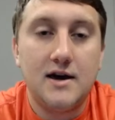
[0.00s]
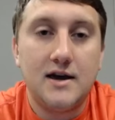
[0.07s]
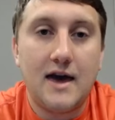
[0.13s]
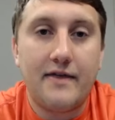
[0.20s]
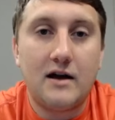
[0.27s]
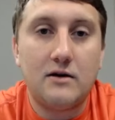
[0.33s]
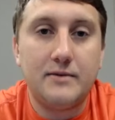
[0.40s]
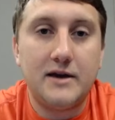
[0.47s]

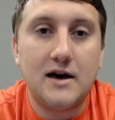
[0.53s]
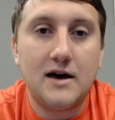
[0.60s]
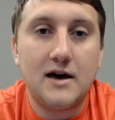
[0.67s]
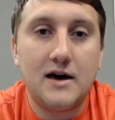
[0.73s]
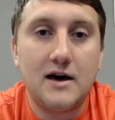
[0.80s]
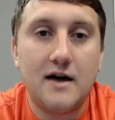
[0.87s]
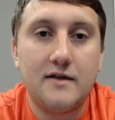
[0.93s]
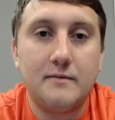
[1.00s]
yeah, that'll be
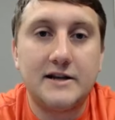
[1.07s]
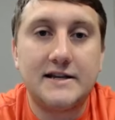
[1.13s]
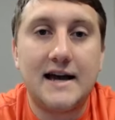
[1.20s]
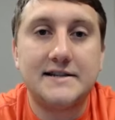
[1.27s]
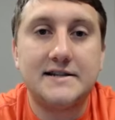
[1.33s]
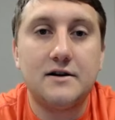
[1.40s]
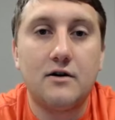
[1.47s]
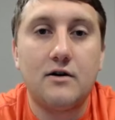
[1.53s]
the big
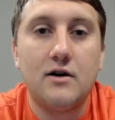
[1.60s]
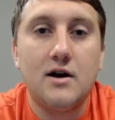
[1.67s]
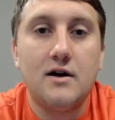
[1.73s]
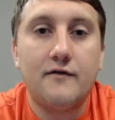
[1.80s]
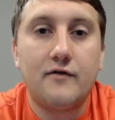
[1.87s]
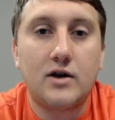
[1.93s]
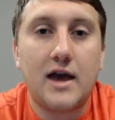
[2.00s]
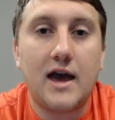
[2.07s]
test here
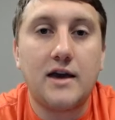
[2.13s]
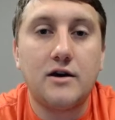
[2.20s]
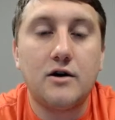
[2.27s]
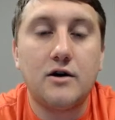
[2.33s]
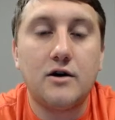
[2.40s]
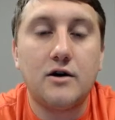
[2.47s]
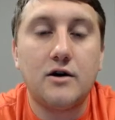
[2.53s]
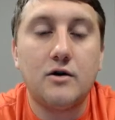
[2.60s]
for
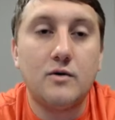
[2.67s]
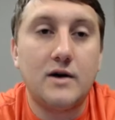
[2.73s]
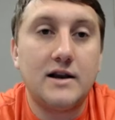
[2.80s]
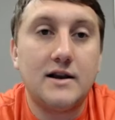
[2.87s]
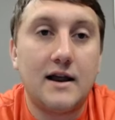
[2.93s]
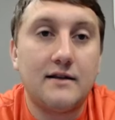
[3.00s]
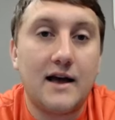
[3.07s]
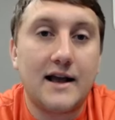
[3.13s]
KU.
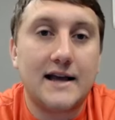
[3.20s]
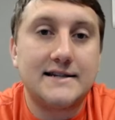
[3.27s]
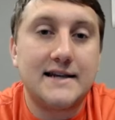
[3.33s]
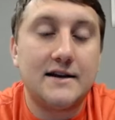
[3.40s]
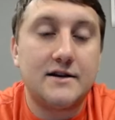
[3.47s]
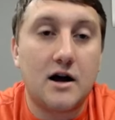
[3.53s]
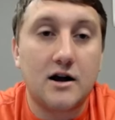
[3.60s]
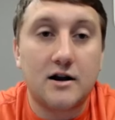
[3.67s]
And like I
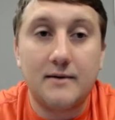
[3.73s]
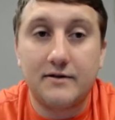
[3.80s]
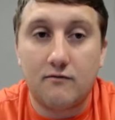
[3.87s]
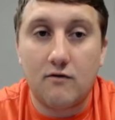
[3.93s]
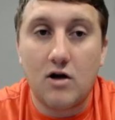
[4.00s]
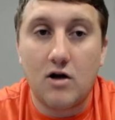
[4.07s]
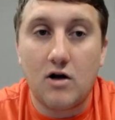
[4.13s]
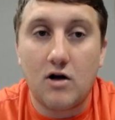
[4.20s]
said, talking about
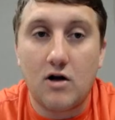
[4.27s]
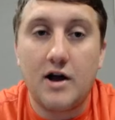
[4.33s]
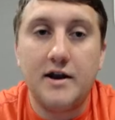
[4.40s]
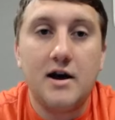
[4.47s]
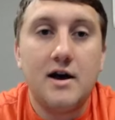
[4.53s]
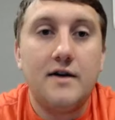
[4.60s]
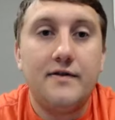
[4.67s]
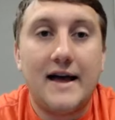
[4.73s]
the run,
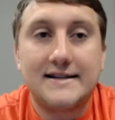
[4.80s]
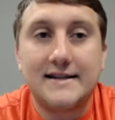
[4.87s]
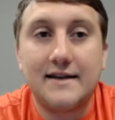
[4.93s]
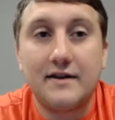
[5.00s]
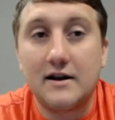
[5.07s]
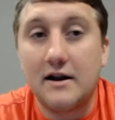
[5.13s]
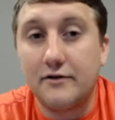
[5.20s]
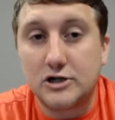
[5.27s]
that's, I
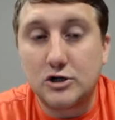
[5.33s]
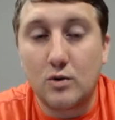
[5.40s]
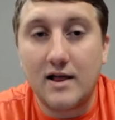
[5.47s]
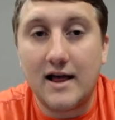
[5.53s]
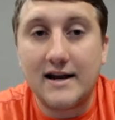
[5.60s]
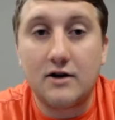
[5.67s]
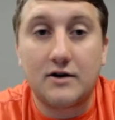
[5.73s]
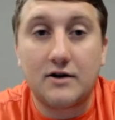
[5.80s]
think, another
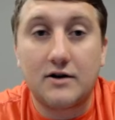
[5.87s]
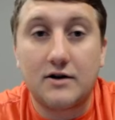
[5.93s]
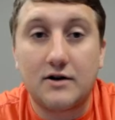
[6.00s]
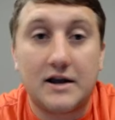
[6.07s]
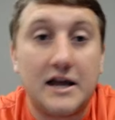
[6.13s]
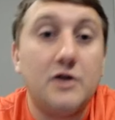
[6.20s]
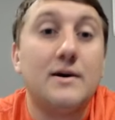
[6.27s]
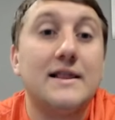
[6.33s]
storyline here.
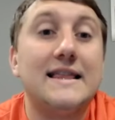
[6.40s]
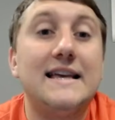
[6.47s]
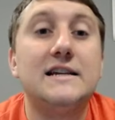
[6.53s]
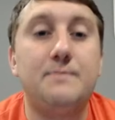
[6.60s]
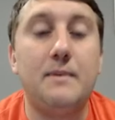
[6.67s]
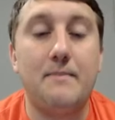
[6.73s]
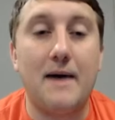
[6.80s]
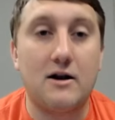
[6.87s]
Can you at
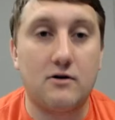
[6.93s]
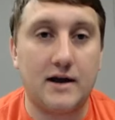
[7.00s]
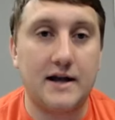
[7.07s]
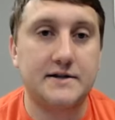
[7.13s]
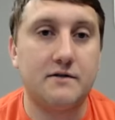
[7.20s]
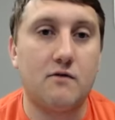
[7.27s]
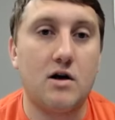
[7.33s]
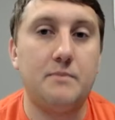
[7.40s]
least be better
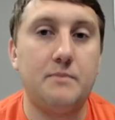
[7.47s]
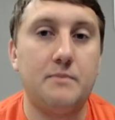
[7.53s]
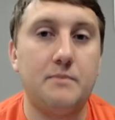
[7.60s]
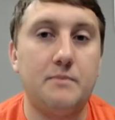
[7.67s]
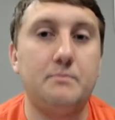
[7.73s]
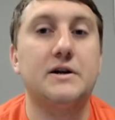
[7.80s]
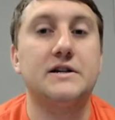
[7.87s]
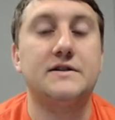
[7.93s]
against the run?
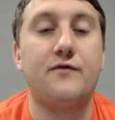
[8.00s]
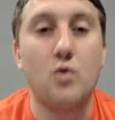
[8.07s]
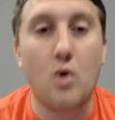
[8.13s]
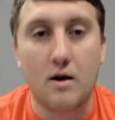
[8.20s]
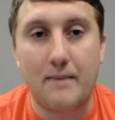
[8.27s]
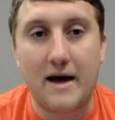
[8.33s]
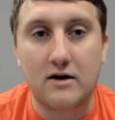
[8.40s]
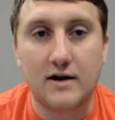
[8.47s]
Because if you
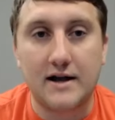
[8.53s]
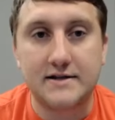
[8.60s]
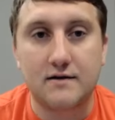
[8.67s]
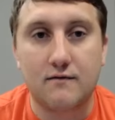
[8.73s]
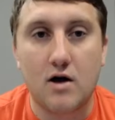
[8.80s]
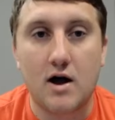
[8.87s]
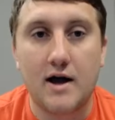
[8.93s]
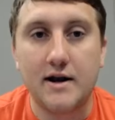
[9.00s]
are better
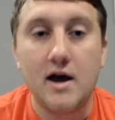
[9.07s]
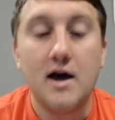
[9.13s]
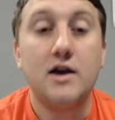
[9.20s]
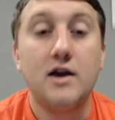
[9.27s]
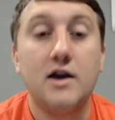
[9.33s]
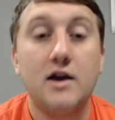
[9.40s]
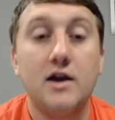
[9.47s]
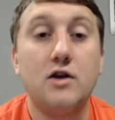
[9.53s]
against the run,
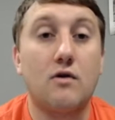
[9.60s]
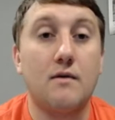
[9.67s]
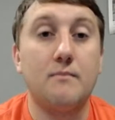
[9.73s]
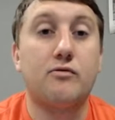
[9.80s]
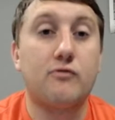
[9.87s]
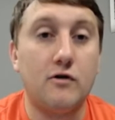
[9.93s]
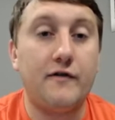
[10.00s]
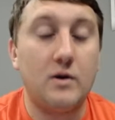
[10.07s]
you're
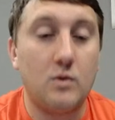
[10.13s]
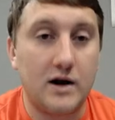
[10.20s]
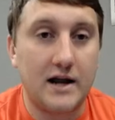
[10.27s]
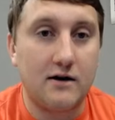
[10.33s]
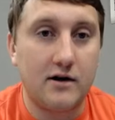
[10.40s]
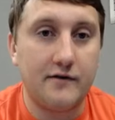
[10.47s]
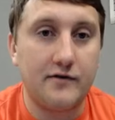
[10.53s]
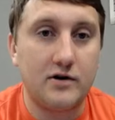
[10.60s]
improving one
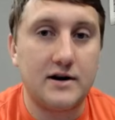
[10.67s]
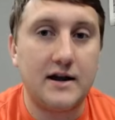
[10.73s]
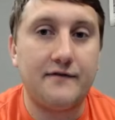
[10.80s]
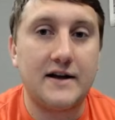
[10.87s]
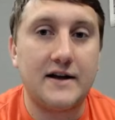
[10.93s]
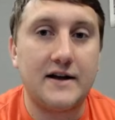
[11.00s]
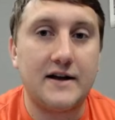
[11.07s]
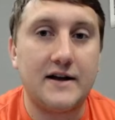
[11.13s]
area of your
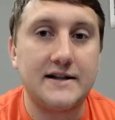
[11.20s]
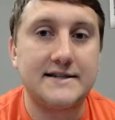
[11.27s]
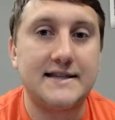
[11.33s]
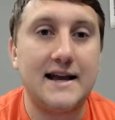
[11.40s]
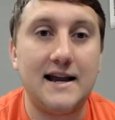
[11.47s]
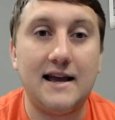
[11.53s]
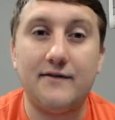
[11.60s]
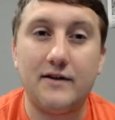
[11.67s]
defense that
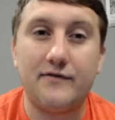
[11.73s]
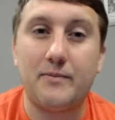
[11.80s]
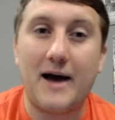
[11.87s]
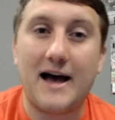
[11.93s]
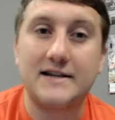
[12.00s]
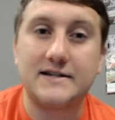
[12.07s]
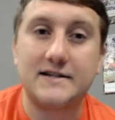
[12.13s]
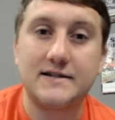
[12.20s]
even if the
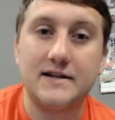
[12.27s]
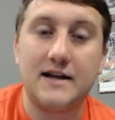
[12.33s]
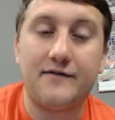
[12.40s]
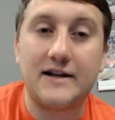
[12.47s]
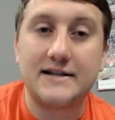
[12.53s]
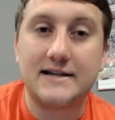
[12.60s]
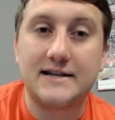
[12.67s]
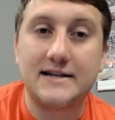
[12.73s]
pass
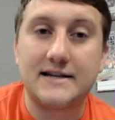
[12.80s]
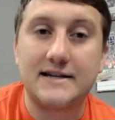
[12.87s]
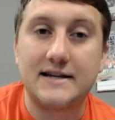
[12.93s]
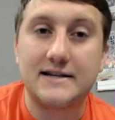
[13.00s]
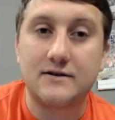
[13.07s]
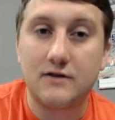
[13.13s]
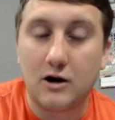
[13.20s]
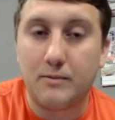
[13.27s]
defense gets a
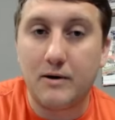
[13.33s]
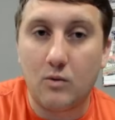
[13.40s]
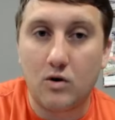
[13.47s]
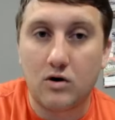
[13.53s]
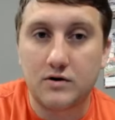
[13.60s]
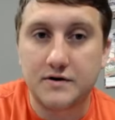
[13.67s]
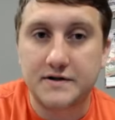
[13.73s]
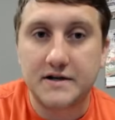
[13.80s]
little bit
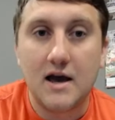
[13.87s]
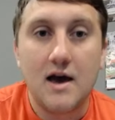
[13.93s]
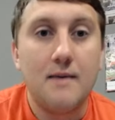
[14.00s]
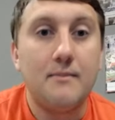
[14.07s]
worse,